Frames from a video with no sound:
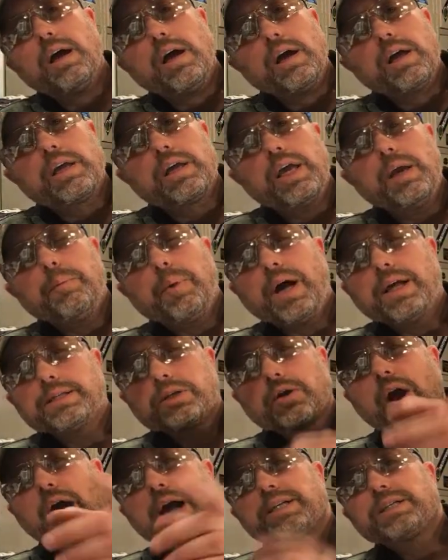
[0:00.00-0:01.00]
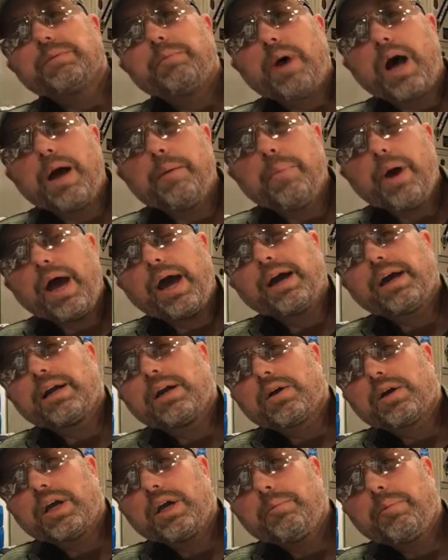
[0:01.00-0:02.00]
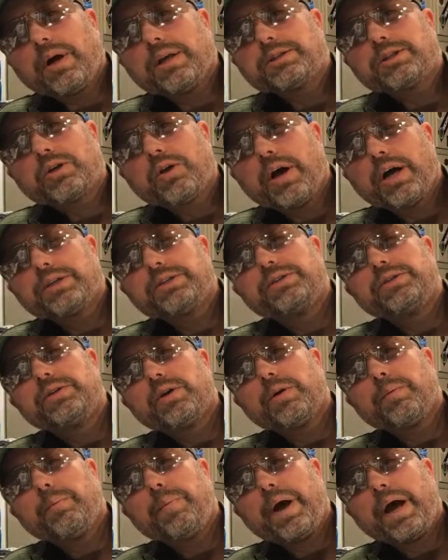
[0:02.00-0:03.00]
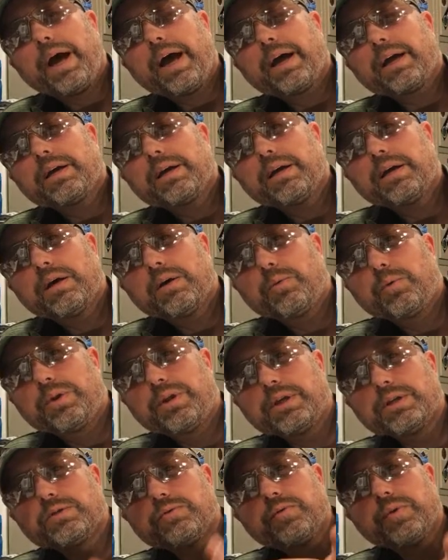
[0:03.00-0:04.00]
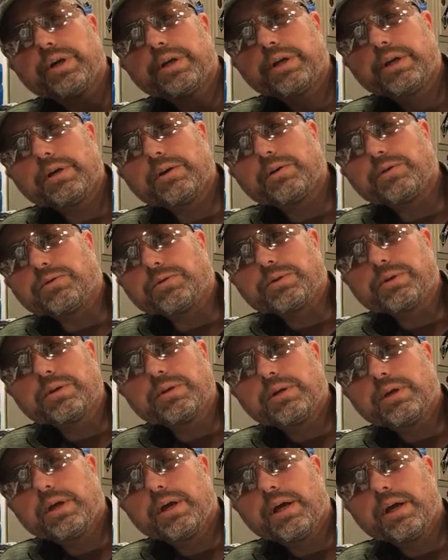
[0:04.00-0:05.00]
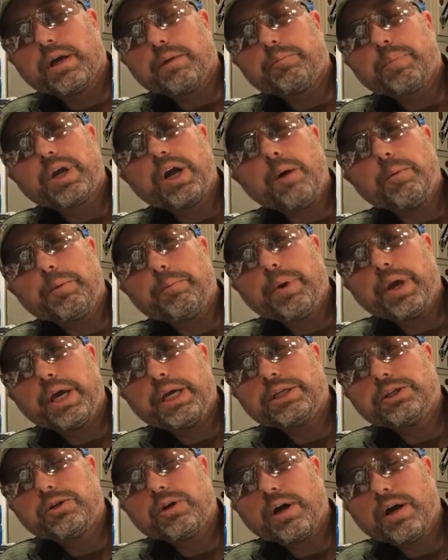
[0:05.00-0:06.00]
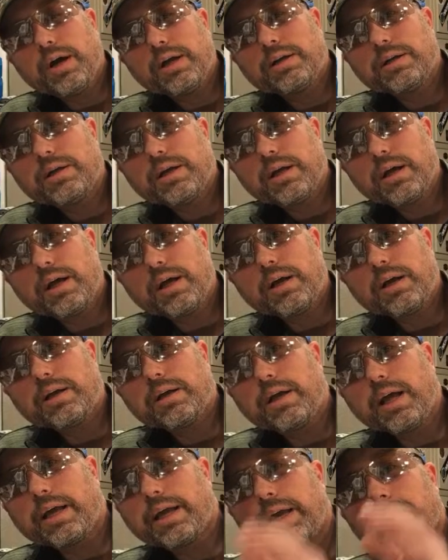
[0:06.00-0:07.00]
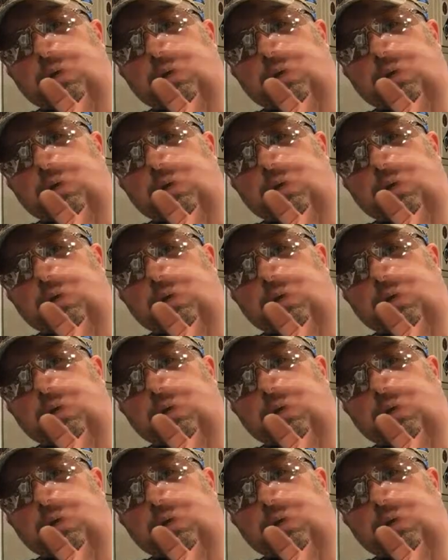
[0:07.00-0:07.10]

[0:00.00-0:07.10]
keep on scratching my back and I'll keep on scratching your back with these videos. Become a Patreon. I can't